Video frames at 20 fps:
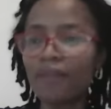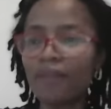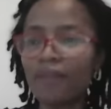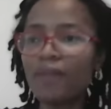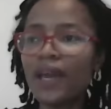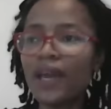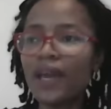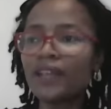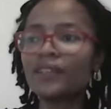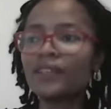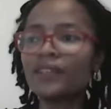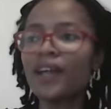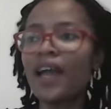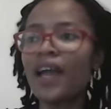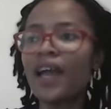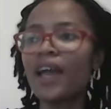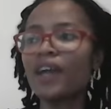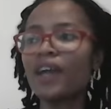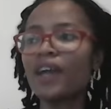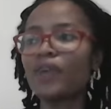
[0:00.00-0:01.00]
men
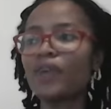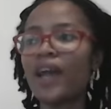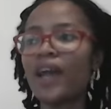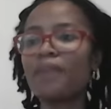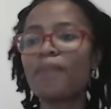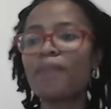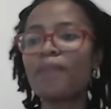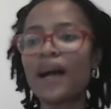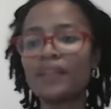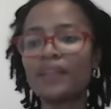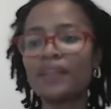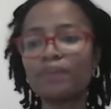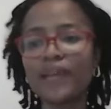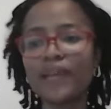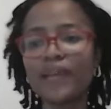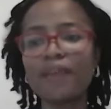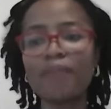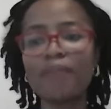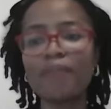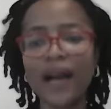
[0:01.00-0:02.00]
uh, you are a man
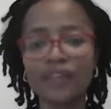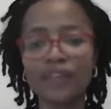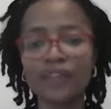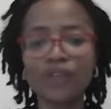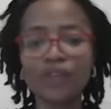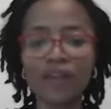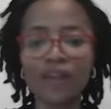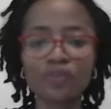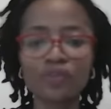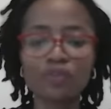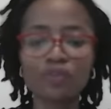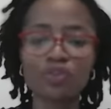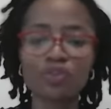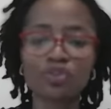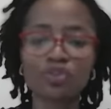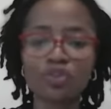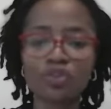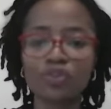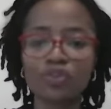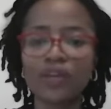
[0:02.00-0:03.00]
be a man you have to be
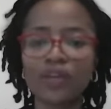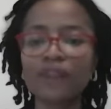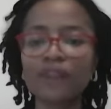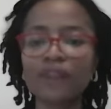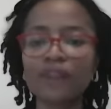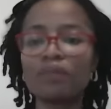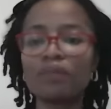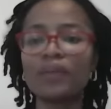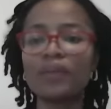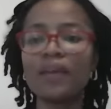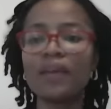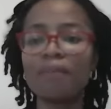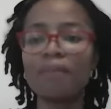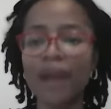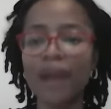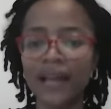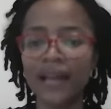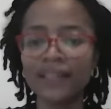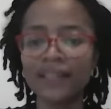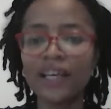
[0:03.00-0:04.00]
strong you have to be a
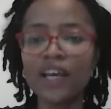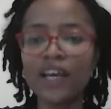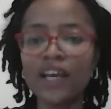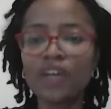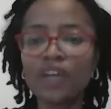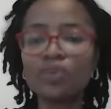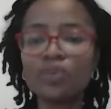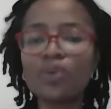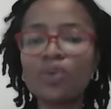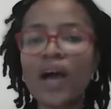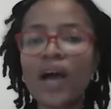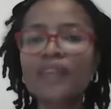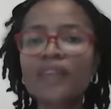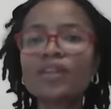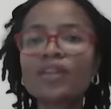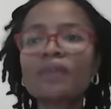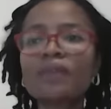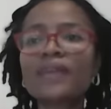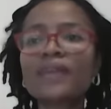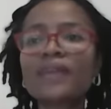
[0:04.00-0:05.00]
man you know and
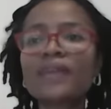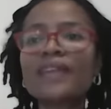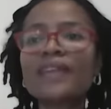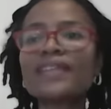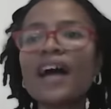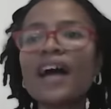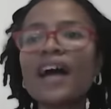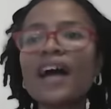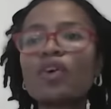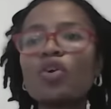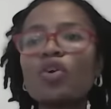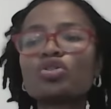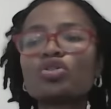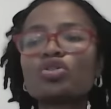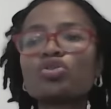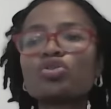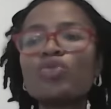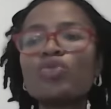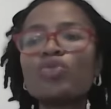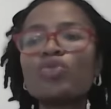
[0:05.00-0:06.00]
sometimes they are going
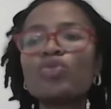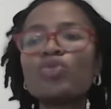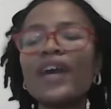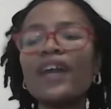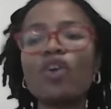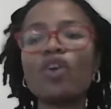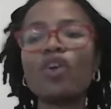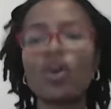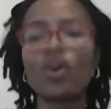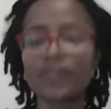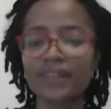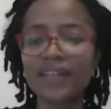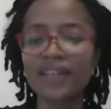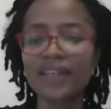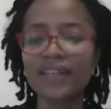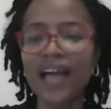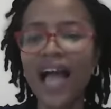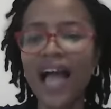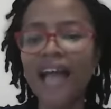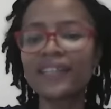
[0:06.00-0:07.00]
through a lot
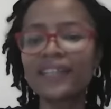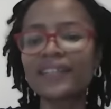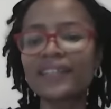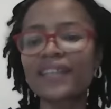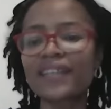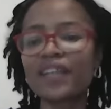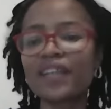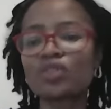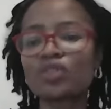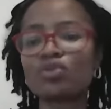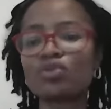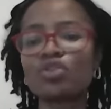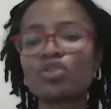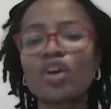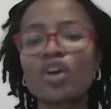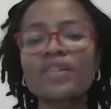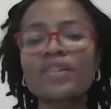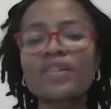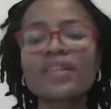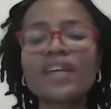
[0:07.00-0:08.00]
and they tend to
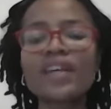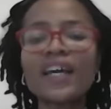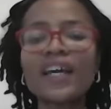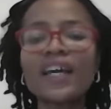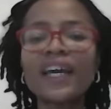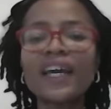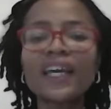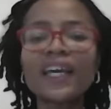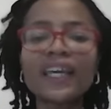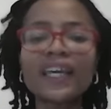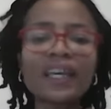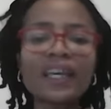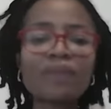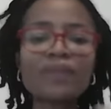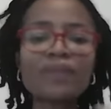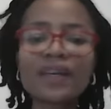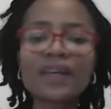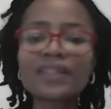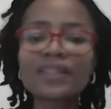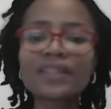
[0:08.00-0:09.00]
just
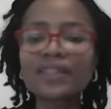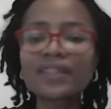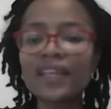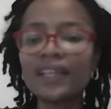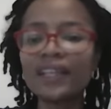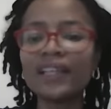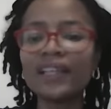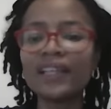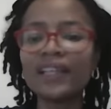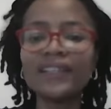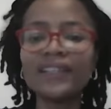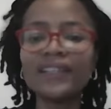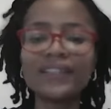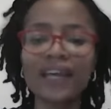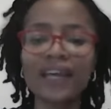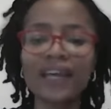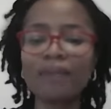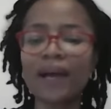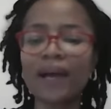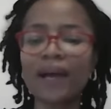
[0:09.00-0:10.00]
keep this thing in
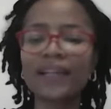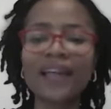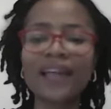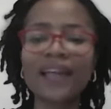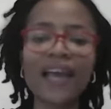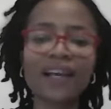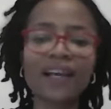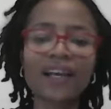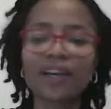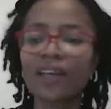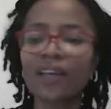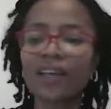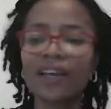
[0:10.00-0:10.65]
them and like